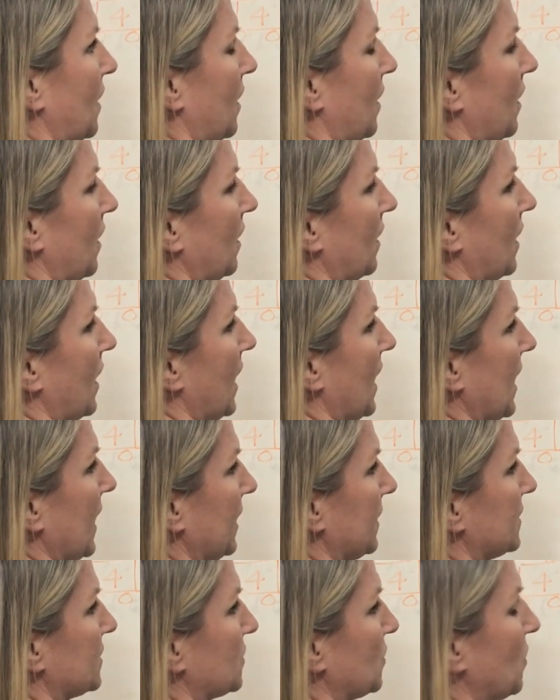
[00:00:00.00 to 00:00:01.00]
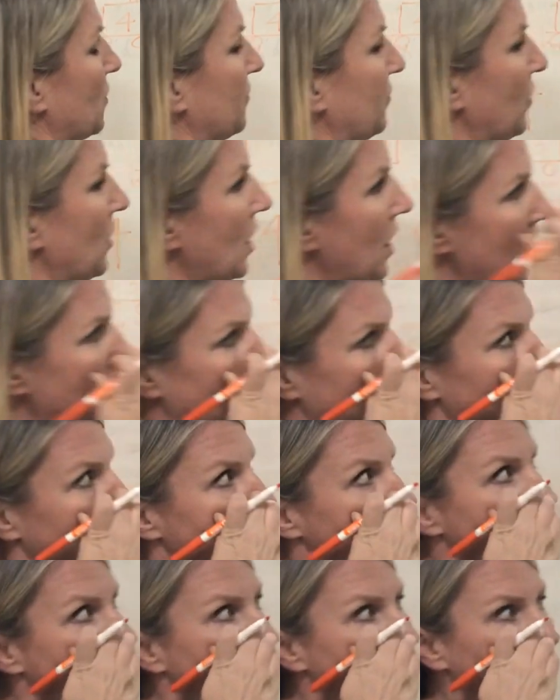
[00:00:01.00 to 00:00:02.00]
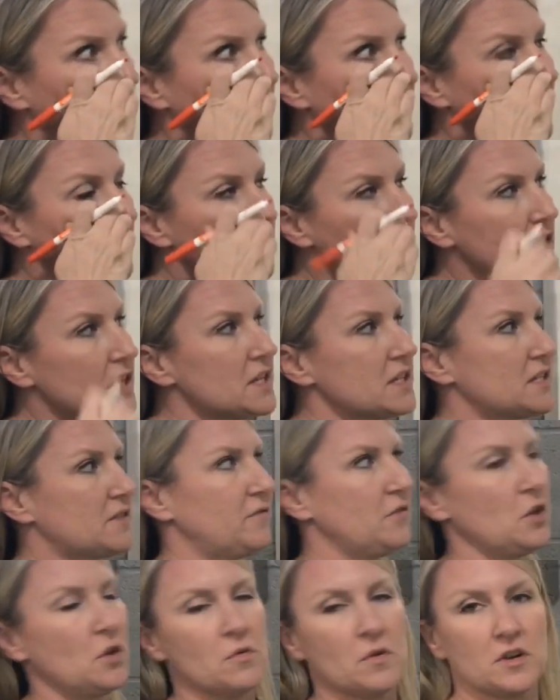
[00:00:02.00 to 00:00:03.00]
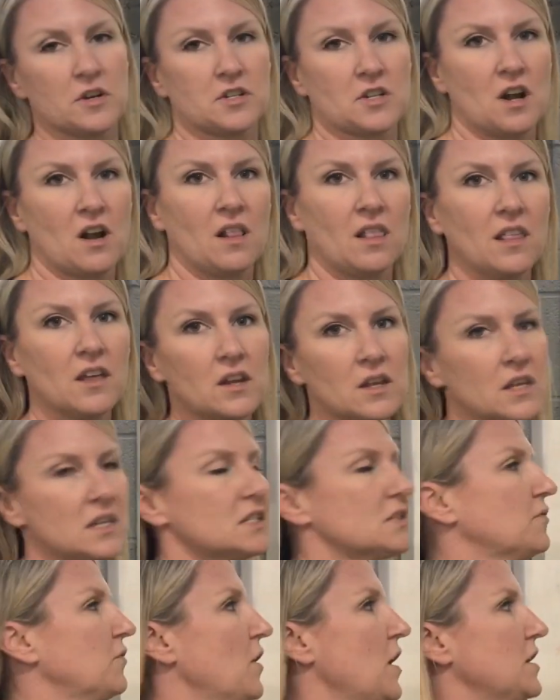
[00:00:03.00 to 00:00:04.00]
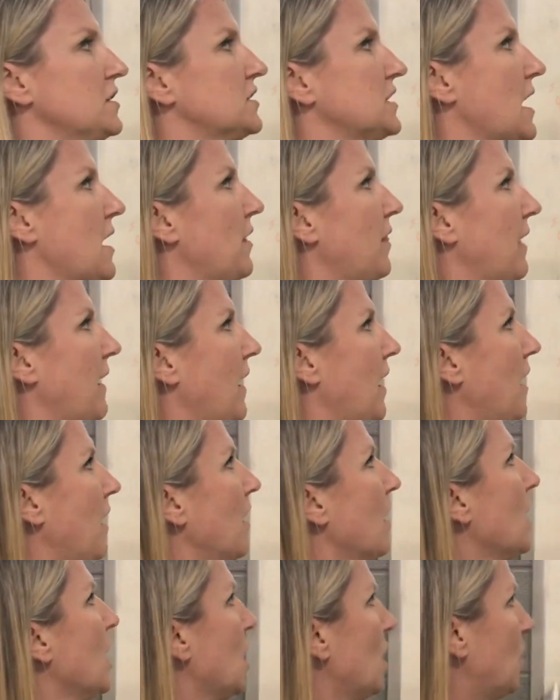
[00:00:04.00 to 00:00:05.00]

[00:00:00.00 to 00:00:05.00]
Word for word: All right, so for our, our littlest viewers, our littlest friends out there,